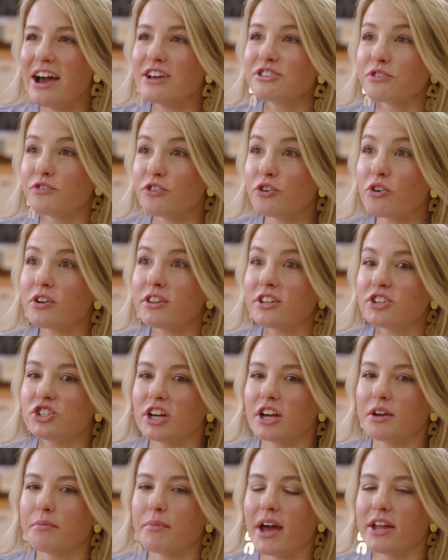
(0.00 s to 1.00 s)
So if you go to the
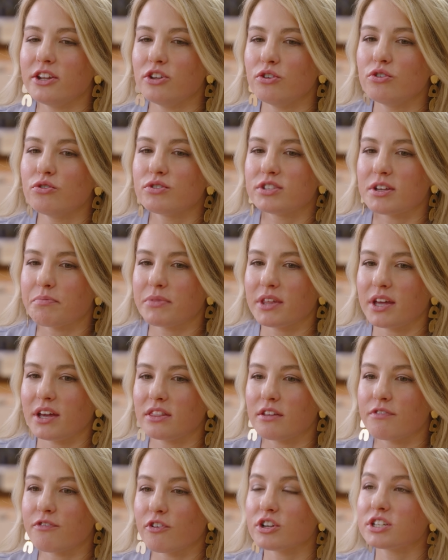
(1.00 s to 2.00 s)
gym and you do
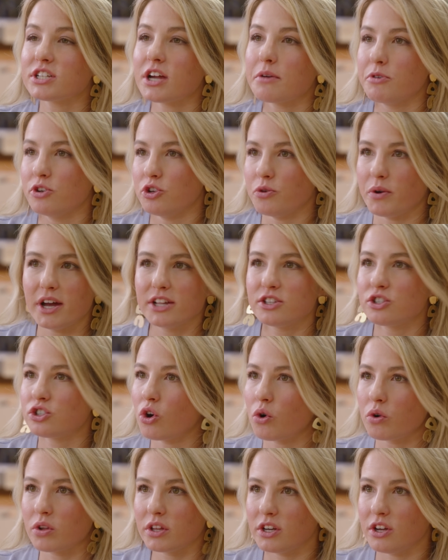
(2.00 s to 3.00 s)
something the first time you do it, it's
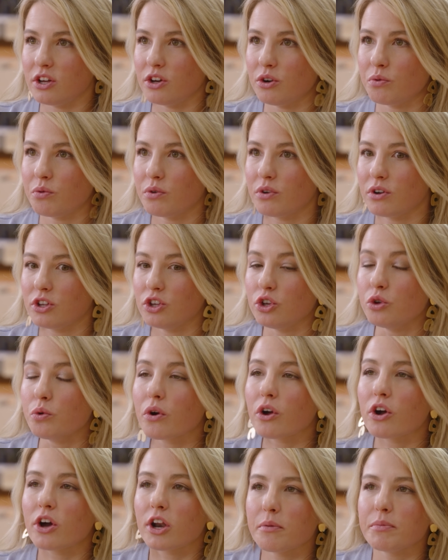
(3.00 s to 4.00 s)
totally new. You
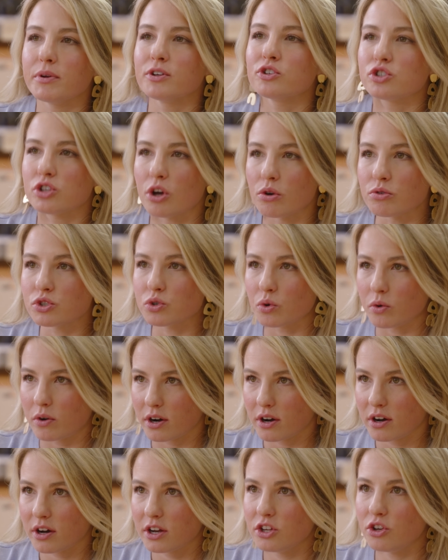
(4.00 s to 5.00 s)
are going to be so sore.